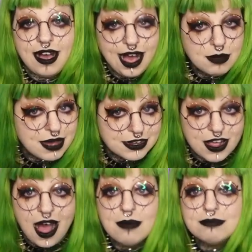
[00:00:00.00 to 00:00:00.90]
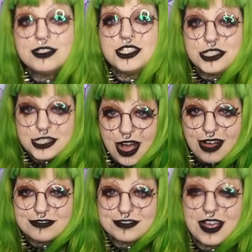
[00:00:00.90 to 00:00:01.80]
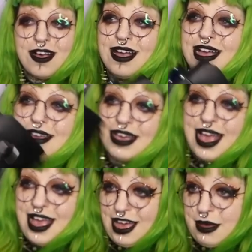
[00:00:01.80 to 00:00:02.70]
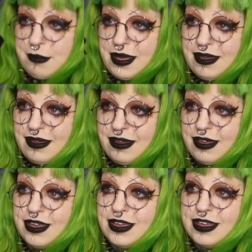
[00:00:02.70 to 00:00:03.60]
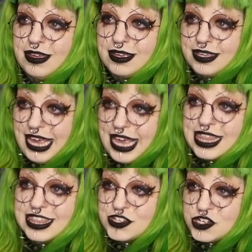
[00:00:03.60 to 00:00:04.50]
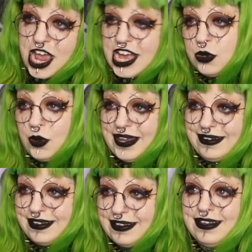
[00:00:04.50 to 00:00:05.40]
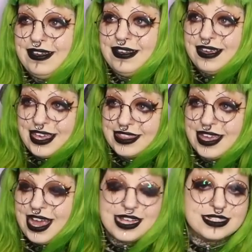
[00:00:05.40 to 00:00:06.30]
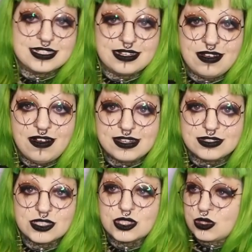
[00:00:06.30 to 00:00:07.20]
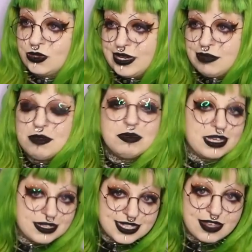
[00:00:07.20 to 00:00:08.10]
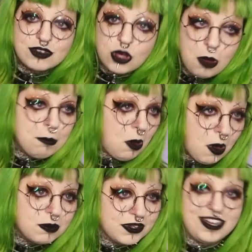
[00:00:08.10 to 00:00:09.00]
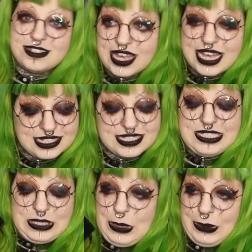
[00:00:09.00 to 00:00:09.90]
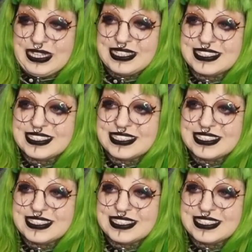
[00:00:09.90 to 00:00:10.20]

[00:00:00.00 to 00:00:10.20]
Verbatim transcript: I'm, I'm chuffed. I am Keith Chegwin in the Asda aisle screaming because they've got Pop-Tarts in stock.